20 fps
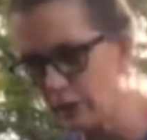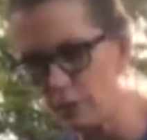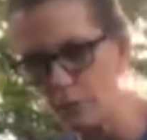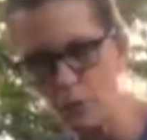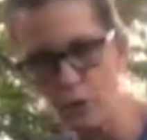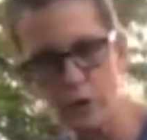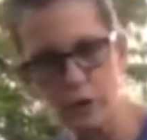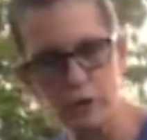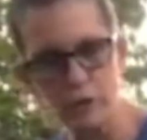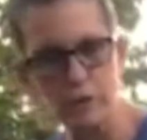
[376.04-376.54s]

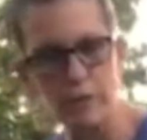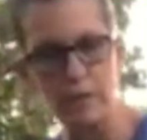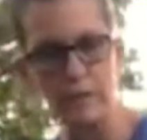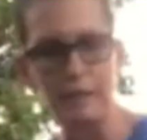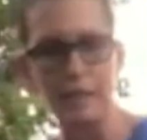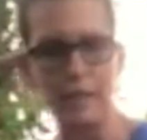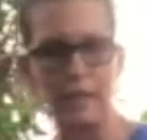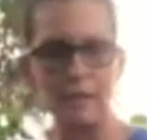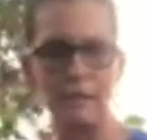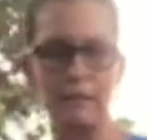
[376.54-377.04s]
more green.
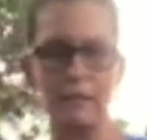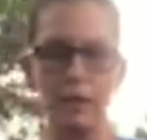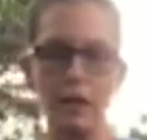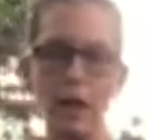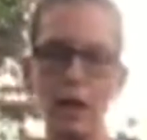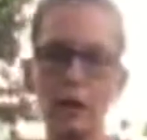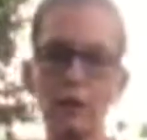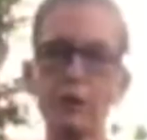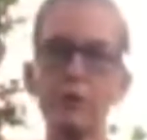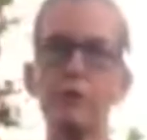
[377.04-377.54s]
That
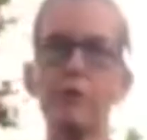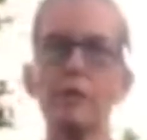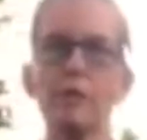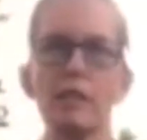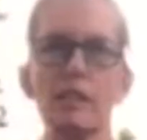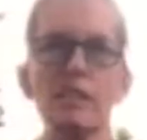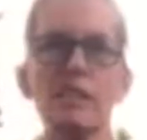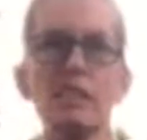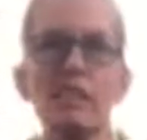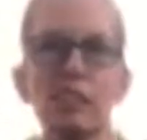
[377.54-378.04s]
collard
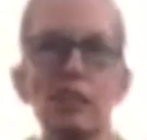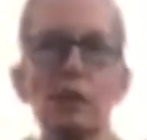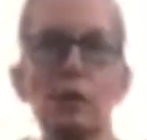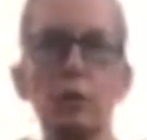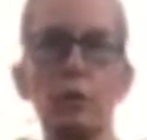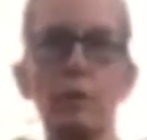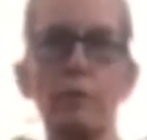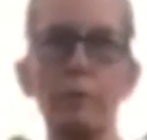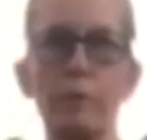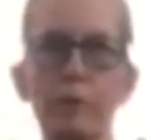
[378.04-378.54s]
greens is a
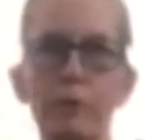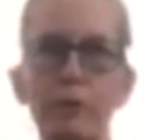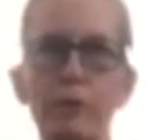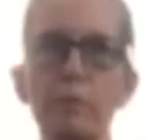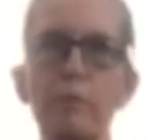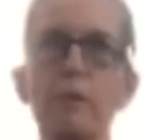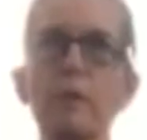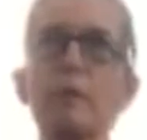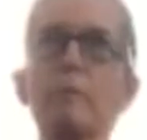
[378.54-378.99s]
little wimpy for me.